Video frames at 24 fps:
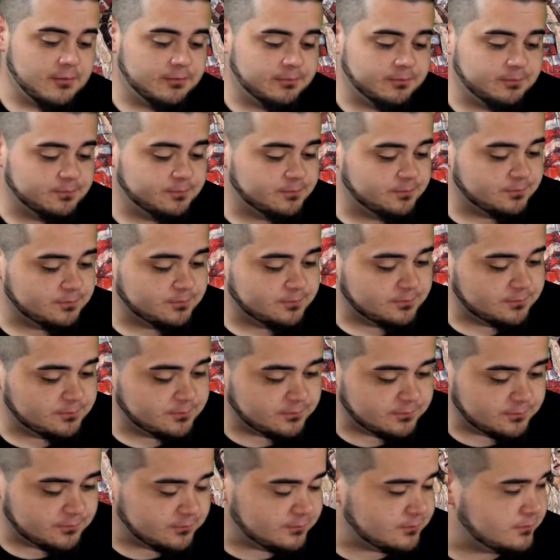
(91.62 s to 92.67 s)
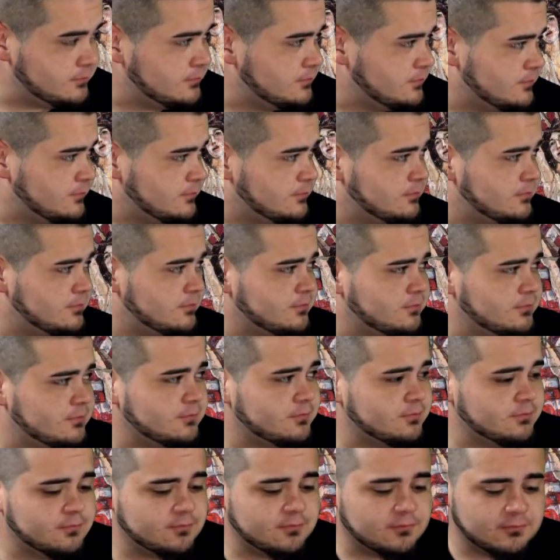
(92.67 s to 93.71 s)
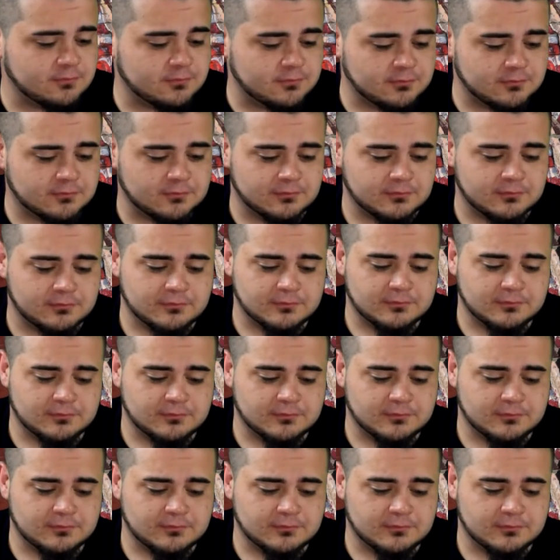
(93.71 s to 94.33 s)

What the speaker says: (silent)